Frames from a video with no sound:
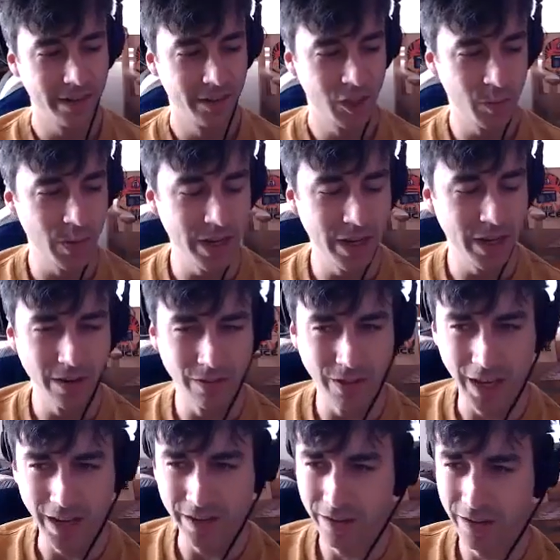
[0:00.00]
speaking of
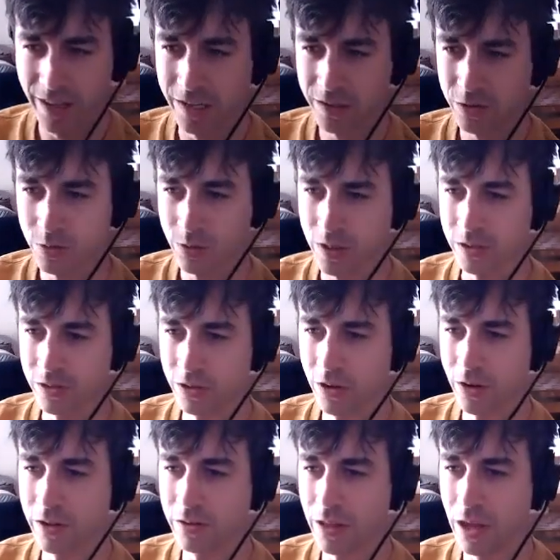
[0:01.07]
that tweet,
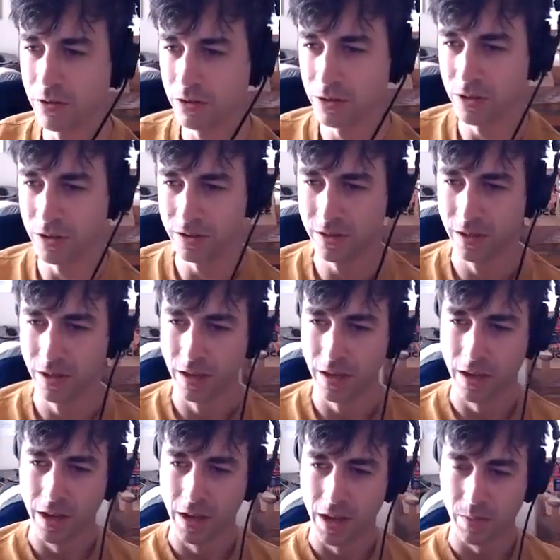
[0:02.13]
so that was just
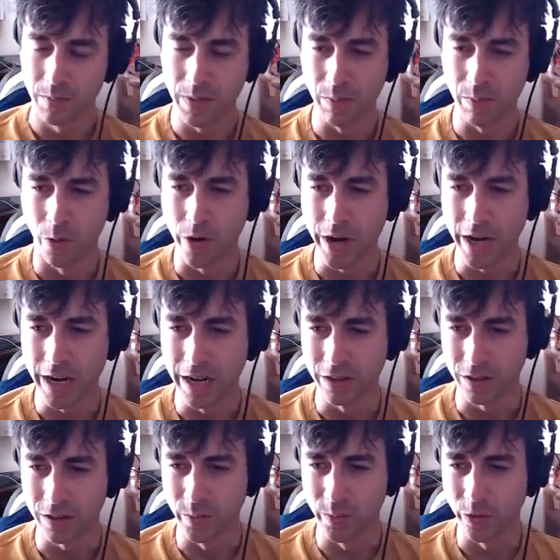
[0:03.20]
me pointing out
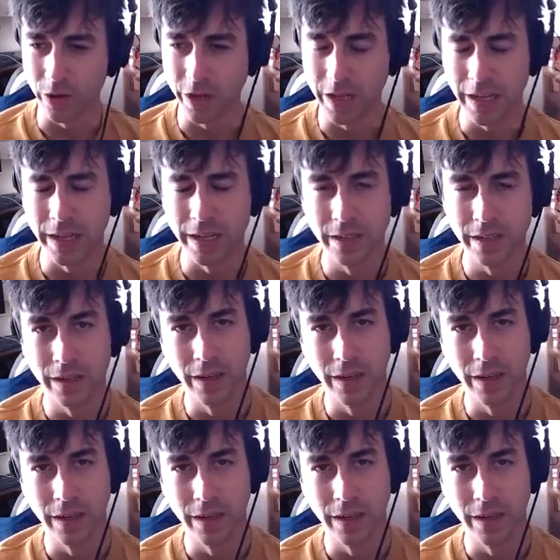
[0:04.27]
this morning that